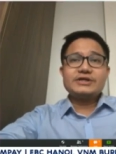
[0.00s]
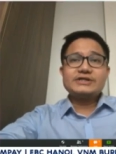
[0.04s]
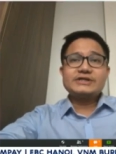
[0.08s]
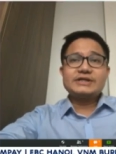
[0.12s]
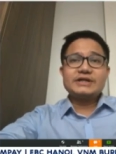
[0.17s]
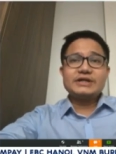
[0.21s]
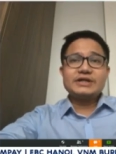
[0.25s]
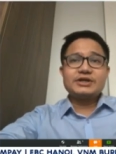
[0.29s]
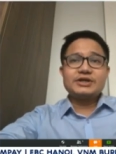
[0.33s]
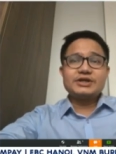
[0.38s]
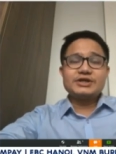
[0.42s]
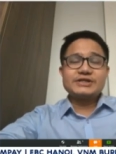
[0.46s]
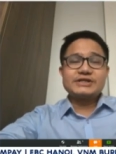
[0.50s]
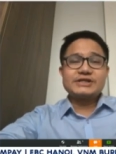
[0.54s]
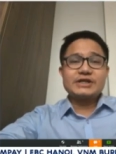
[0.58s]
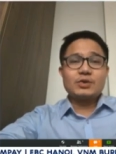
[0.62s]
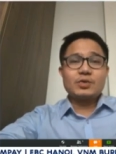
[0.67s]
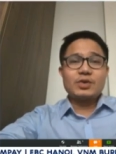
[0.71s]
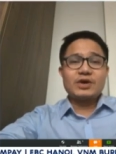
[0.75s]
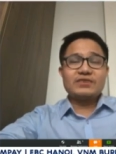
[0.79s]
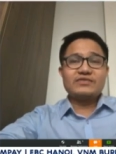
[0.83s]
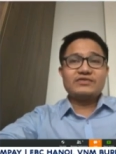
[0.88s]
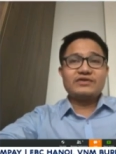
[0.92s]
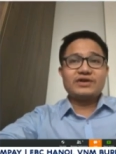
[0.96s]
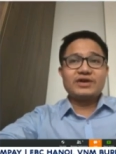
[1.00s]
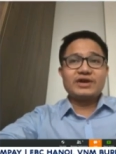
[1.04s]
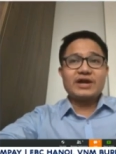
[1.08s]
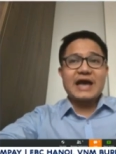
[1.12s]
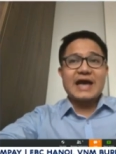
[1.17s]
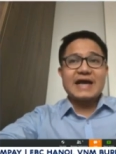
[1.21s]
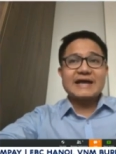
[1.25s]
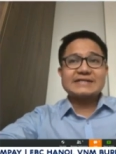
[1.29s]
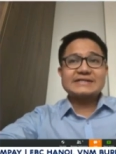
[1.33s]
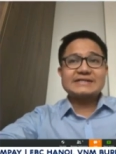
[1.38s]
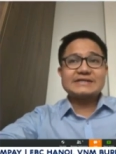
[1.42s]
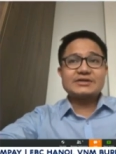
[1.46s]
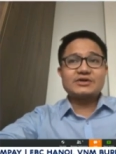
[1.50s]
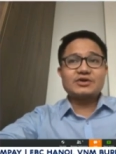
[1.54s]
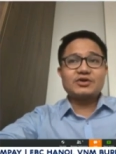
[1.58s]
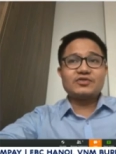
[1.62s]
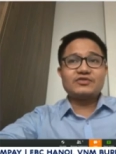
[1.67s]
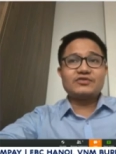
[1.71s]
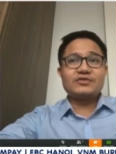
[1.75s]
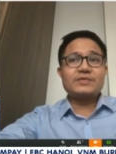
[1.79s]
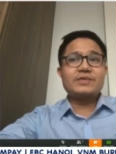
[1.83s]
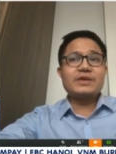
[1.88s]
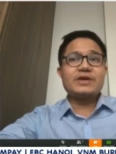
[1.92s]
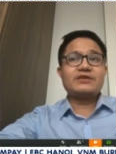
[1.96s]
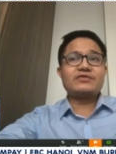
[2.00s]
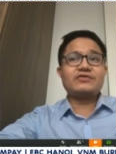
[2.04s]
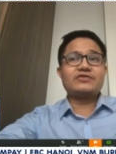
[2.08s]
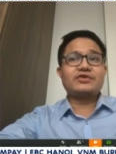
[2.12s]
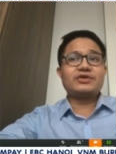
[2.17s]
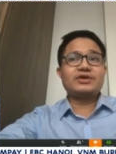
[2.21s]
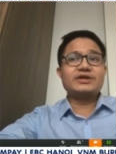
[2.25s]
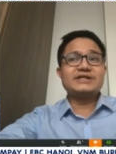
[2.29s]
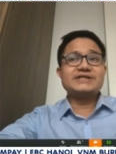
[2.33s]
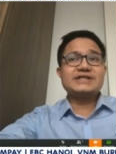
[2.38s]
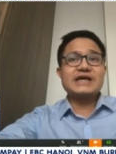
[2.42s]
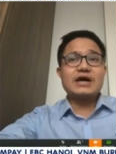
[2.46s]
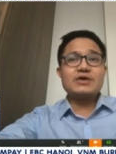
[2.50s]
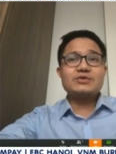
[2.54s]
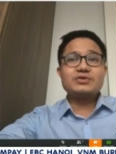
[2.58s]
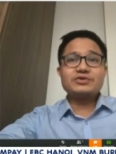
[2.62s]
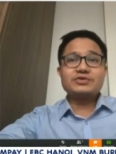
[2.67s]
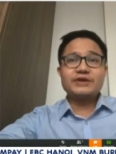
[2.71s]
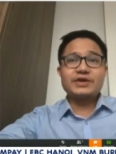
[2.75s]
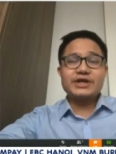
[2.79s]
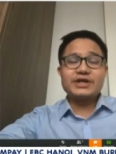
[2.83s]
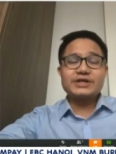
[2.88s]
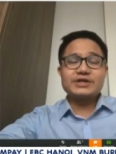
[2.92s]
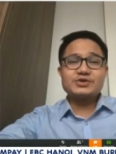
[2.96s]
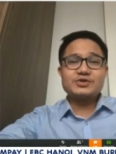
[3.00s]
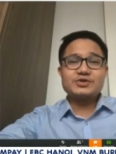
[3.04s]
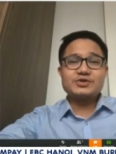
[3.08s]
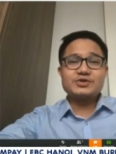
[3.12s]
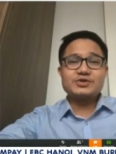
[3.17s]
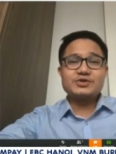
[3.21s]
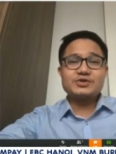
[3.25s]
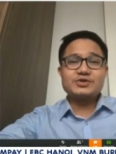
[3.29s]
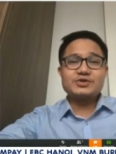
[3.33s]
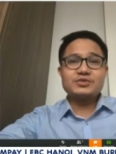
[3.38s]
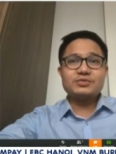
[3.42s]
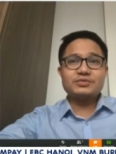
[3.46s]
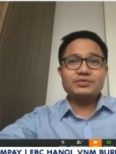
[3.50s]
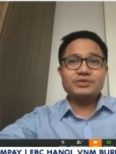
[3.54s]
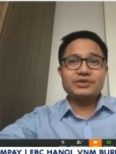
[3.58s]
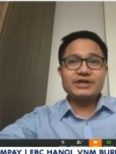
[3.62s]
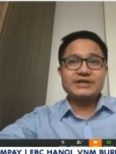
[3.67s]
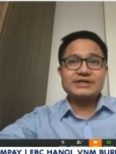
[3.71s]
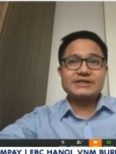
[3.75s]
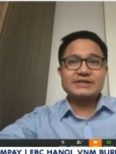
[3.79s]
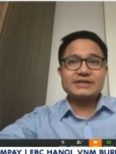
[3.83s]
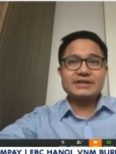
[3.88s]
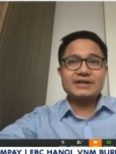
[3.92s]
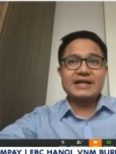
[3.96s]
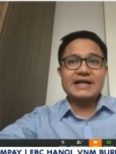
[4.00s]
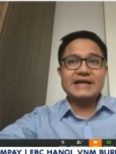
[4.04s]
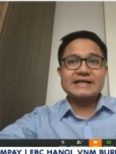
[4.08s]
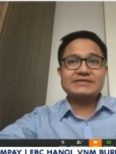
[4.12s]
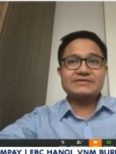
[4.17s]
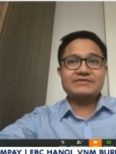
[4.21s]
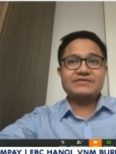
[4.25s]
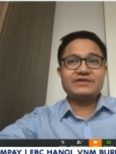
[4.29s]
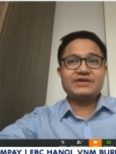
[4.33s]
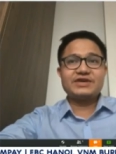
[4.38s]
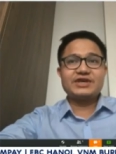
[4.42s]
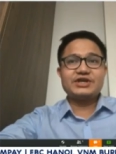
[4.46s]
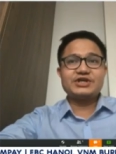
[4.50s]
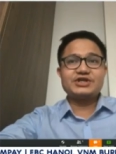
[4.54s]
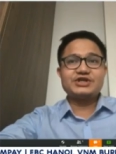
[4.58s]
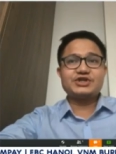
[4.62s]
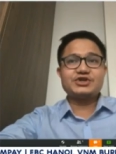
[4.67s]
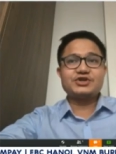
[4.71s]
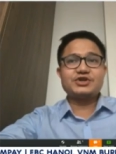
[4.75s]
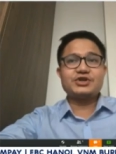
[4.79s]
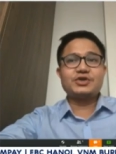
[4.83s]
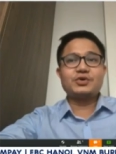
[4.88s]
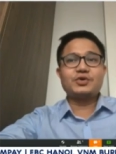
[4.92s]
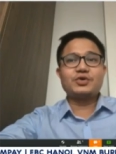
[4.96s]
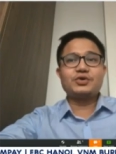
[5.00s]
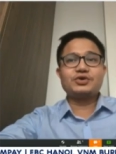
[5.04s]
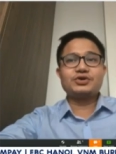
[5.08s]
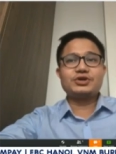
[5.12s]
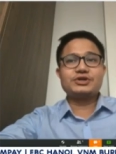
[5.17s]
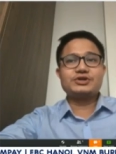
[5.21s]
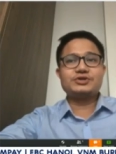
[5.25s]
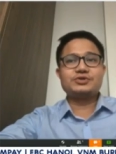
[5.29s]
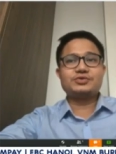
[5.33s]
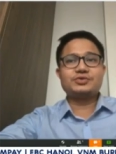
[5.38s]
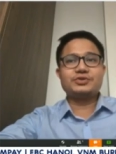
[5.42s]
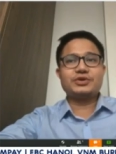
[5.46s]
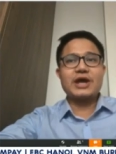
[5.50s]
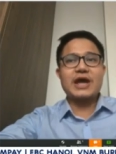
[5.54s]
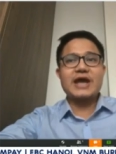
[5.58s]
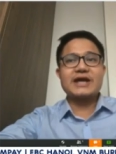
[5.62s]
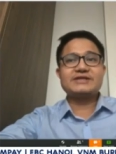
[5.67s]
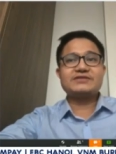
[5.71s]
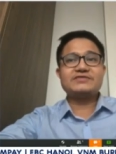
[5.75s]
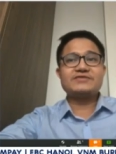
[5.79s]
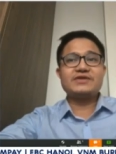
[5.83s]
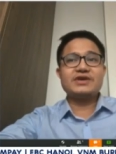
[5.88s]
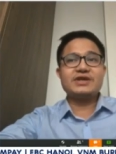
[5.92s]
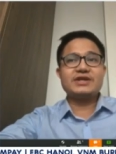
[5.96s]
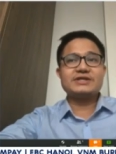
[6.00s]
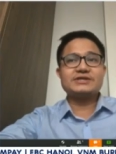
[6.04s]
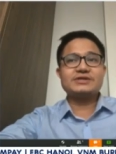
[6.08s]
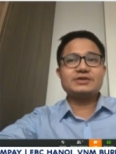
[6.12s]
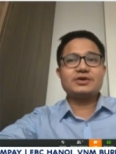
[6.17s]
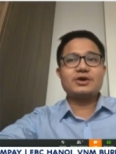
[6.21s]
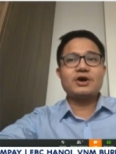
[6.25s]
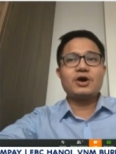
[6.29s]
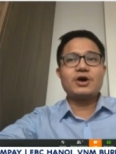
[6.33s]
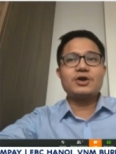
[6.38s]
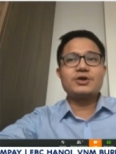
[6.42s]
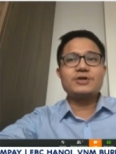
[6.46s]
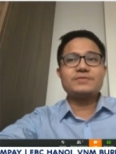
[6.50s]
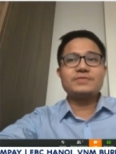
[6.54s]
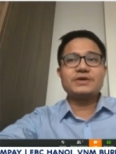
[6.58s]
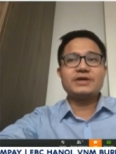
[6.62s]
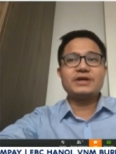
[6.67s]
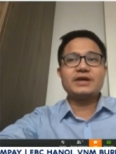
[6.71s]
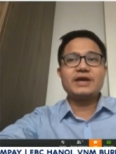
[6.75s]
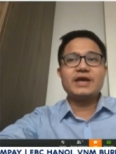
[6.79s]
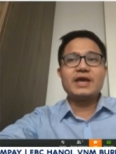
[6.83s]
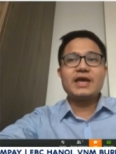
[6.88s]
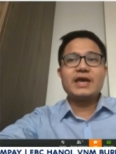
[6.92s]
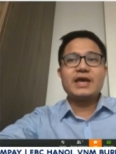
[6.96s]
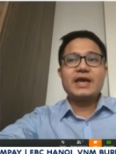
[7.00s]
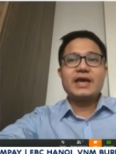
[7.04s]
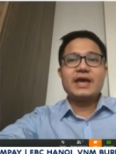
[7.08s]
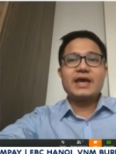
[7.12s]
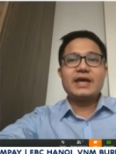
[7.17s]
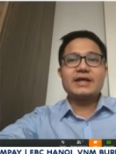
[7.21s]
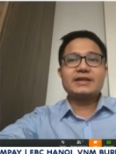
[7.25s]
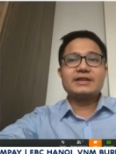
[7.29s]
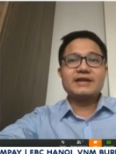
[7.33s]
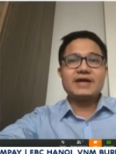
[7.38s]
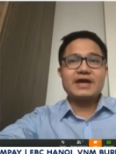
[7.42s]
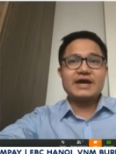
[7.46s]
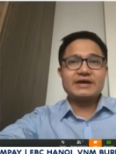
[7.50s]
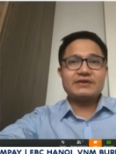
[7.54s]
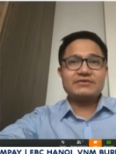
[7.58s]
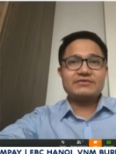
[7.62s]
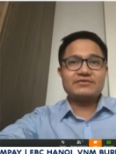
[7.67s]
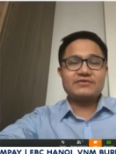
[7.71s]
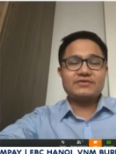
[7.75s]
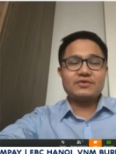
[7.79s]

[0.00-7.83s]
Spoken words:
leaders, however, asked the government for a downgrade to a medium-risk classification in order to reactivate its economy and life,